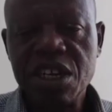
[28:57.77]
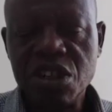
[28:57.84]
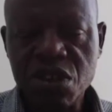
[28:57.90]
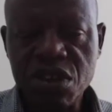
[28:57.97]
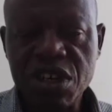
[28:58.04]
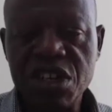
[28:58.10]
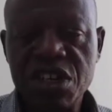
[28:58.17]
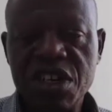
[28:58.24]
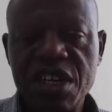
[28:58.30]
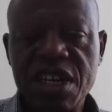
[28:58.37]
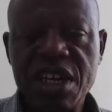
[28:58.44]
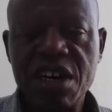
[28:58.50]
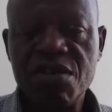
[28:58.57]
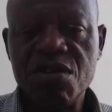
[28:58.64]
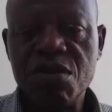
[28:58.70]

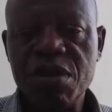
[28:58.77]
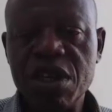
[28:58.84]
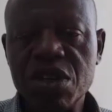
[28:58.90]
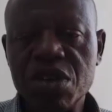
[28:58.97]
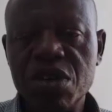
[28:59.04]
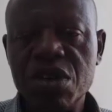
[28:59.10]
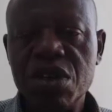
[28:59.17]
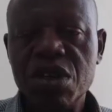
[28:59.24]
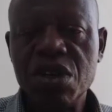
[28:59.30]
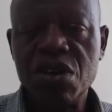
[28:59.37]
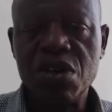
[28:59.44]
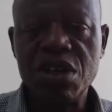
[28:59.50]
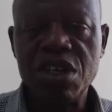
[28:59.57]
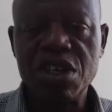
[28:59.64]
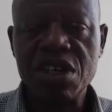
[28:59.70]
non-discounted cash flow method
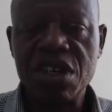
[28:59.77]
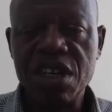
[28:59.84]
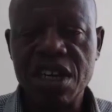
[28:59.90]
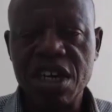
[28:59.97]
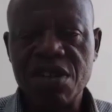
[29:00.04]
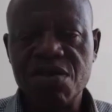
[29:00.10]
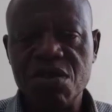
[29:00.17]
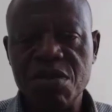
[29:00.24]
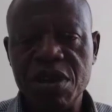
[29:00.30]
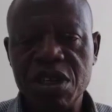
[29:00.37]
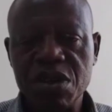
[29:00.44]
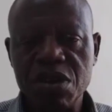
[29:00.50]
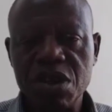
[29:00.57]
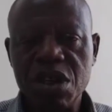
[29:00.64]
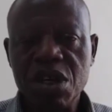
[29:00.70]
or discounted cash flow
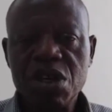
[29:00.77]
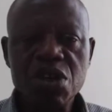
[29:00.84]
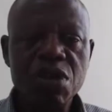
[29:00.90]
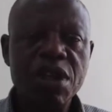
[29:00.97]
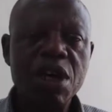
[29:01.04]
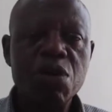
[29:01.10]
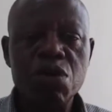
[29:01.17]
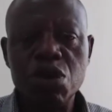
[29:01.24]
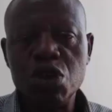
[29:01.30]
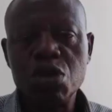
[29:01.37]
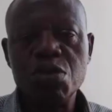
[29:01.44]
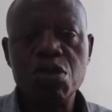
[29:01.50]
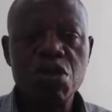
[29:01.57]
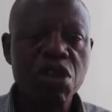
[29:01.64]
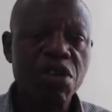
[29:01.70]
method. Sometimes we
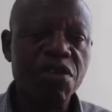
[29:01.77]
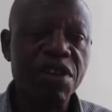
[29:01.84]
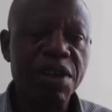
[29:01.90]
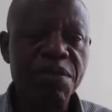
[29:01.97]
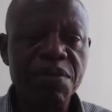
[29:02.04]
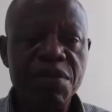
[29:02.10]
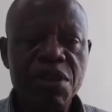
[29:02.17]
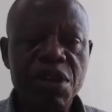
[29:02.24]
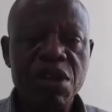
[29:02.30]
use both of them,